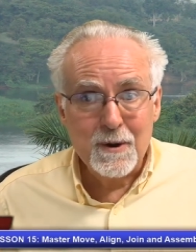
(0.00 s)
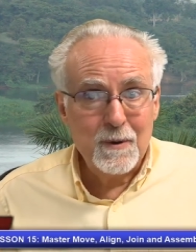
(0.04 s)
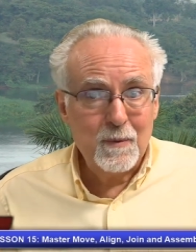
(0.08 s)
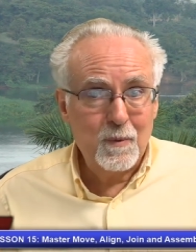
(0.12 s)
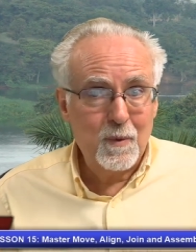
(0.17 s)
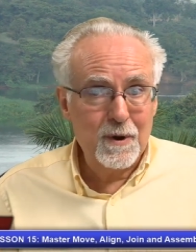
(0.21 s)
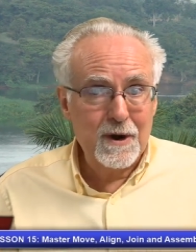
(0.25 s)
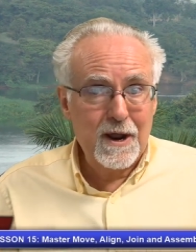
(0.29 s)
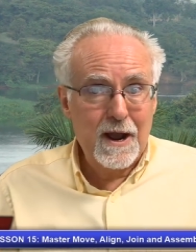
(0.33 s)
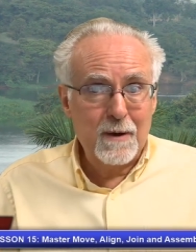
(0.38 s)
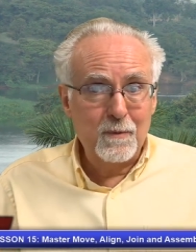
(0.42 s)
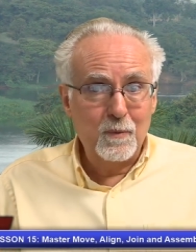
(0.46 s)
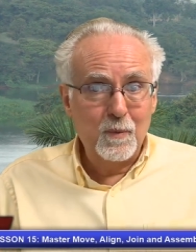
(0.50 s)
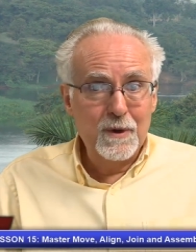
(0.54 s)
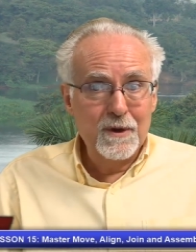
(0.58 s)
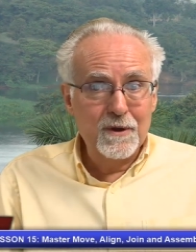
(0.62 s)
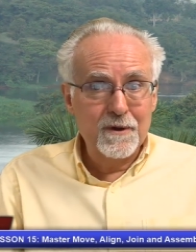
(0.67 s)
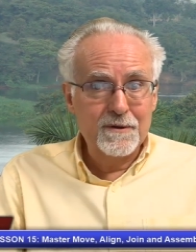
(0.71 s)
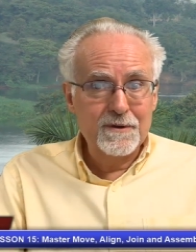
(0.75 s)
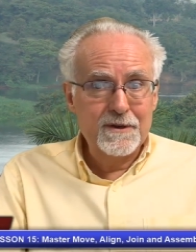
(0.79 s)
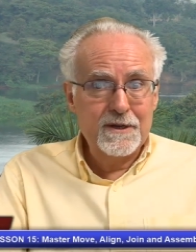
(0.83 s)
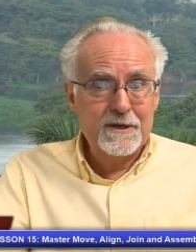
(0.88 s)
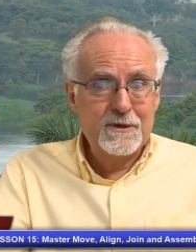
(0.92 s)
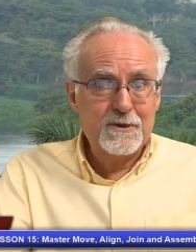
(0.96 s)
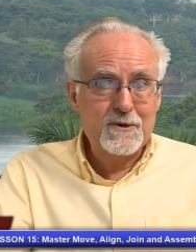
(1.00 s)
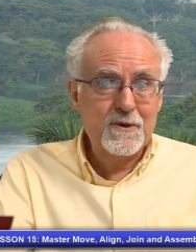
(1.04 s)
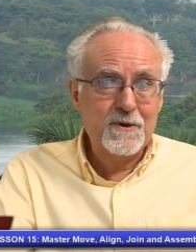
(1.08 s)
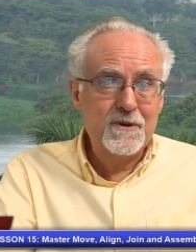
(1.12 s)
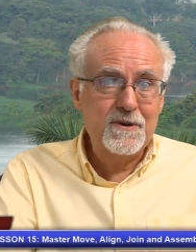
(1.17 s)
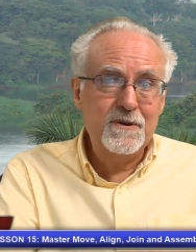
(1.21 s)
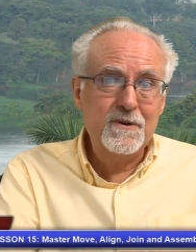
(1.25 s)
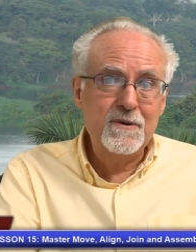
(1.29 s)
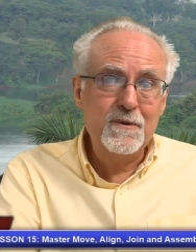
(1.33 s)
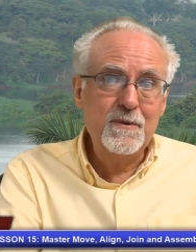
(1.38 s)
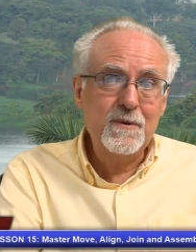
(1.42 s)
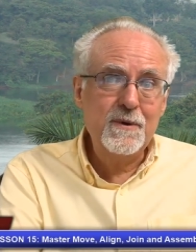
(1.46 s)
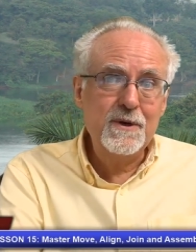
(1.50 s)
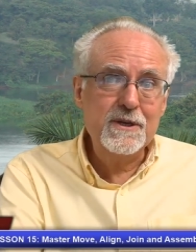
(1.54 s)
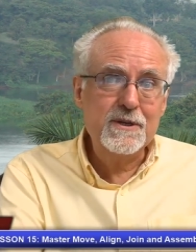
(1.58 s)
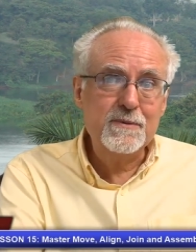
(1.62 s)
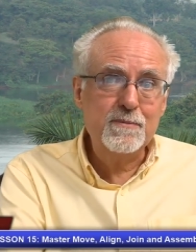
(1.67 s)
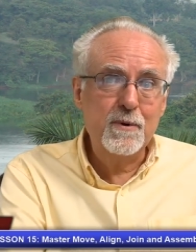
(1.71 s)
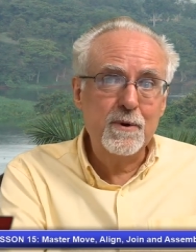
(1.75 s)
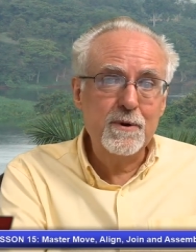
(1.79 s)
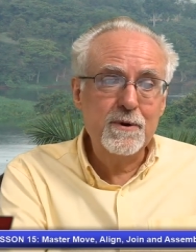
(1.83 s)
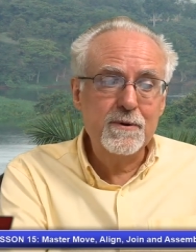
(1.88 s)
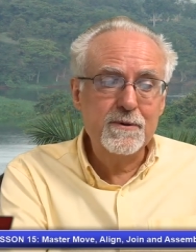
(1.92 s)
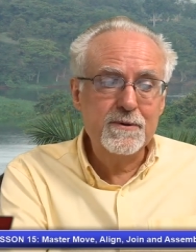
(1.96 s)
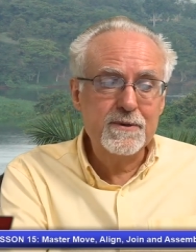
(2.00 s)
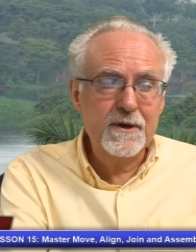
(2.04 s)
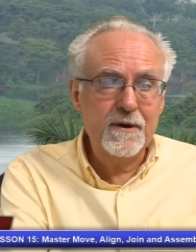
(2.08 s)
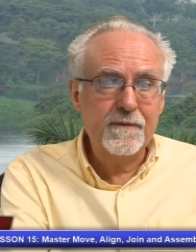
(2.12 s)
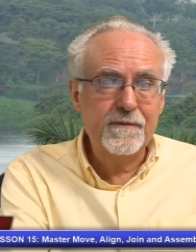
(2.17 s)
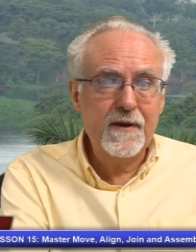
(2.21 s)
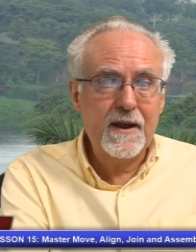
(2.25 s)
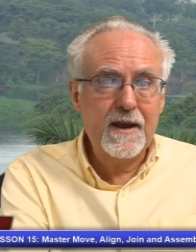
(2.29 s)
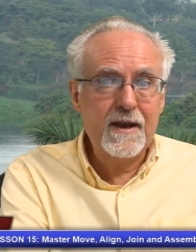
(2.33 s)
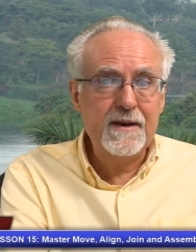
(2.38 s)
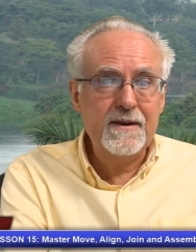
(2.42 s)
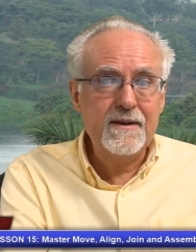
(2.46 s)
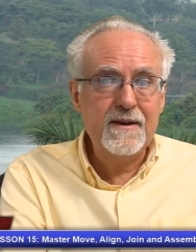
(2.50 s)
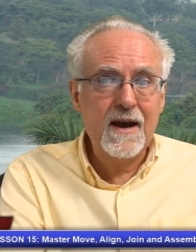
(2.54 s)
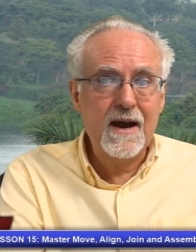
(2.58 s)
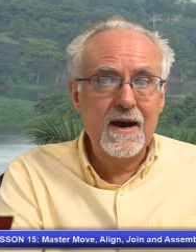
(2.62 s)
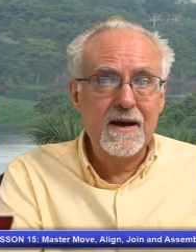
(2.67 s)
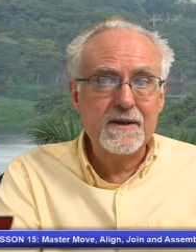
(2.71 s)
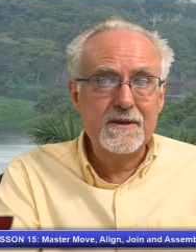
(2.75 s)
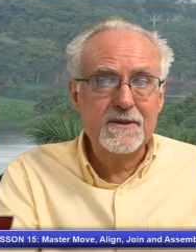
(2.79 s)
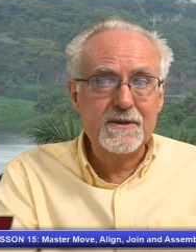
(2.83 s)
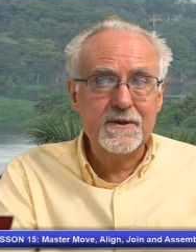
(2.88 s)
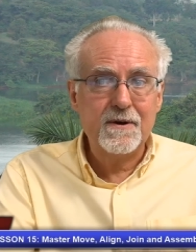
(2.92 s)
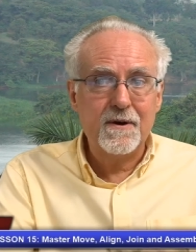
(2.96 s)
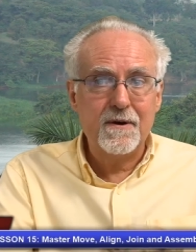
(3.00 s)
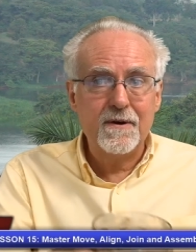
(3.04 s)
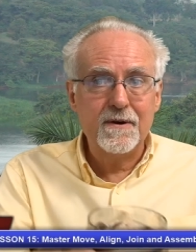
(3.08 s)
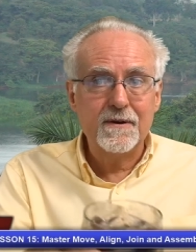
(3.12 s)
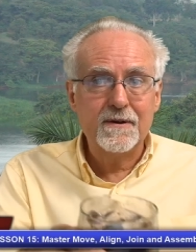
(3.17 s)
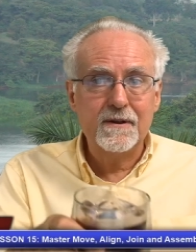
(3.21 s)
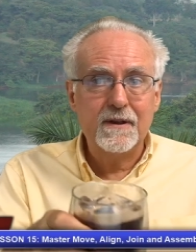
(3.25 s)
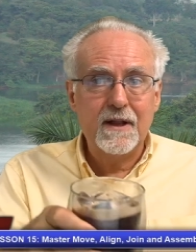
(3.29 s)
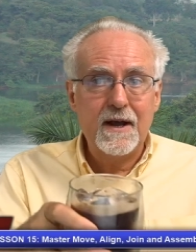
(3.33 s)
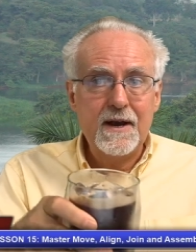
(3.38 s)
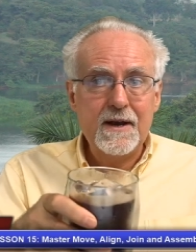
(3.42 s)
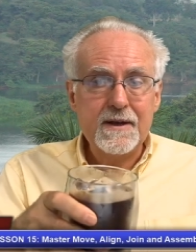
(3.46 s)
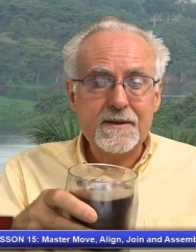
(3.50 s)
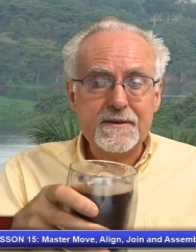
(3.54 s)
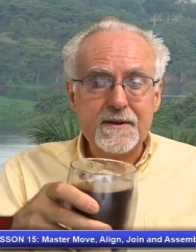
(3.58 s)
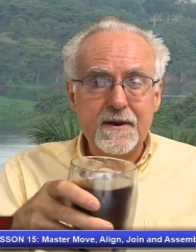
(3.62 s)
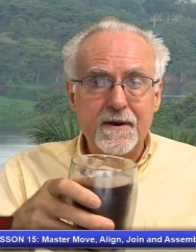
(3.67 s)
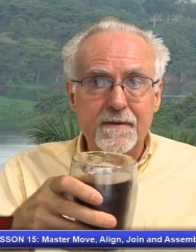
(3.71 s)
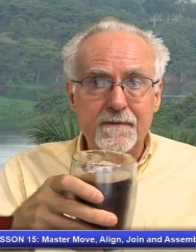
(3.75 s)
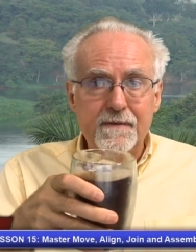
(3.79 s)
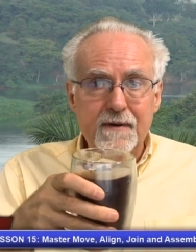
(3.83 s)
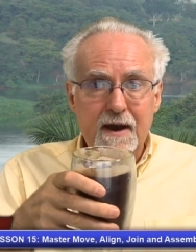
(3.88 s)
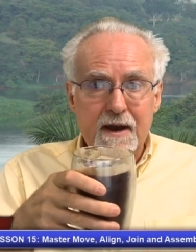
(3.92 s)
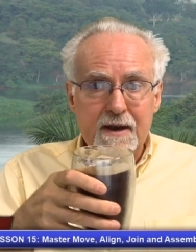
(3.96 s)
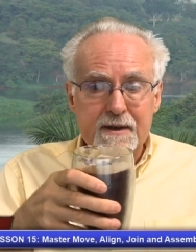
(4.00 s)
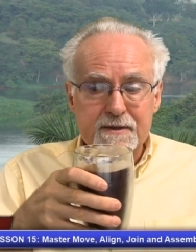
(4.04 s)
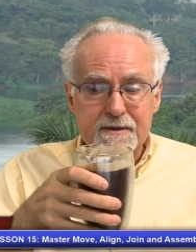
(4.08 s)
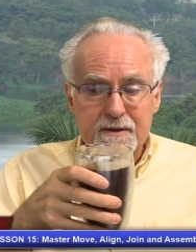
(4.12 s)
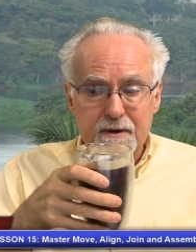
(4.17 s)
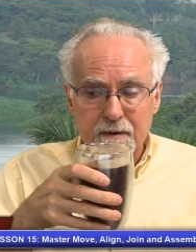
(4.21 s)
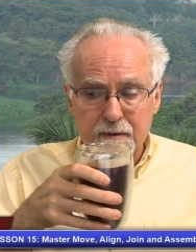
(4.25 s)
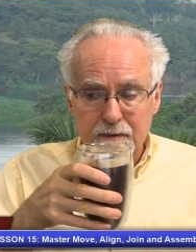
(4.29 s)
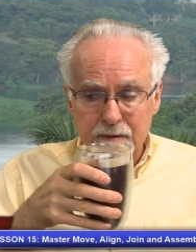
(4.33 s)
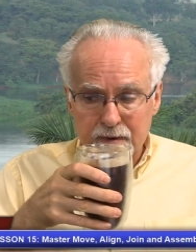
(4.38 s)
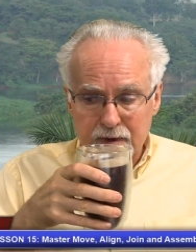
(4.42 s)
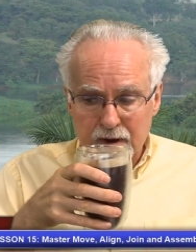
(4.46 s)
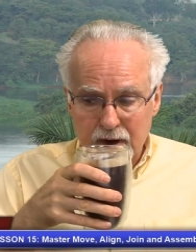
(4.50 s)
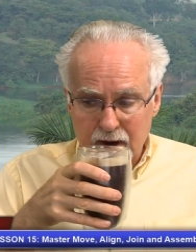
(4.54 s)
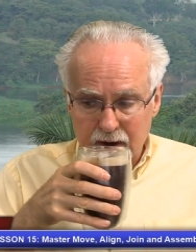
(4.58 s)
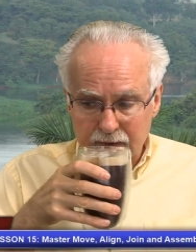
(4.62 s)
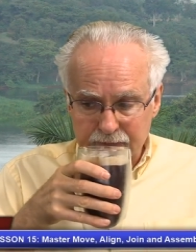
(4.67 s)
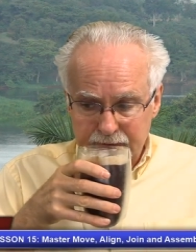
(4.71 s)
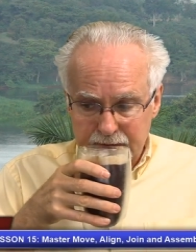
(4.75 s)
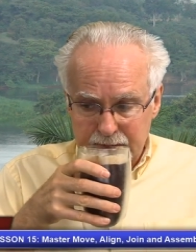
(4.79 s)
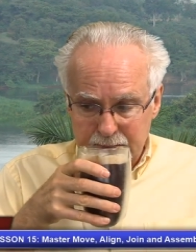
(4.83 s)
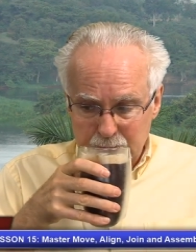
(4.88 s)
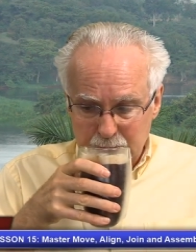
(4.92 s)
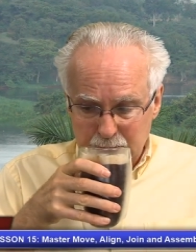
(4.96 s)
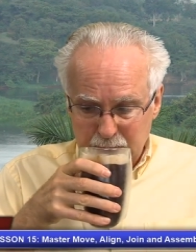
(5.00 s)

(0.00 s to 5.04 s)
What I will need you to do is pour yourself a nice tall glass of ice cold coffee.